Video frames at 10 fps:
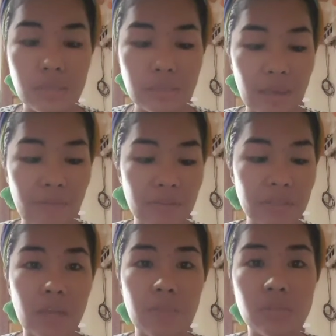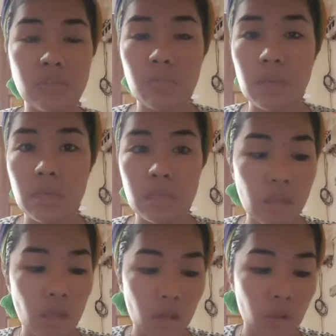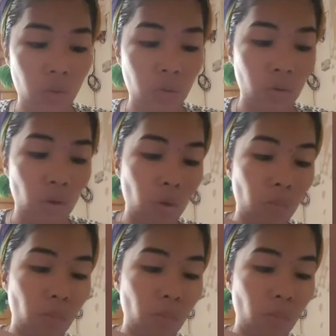7 times to make it look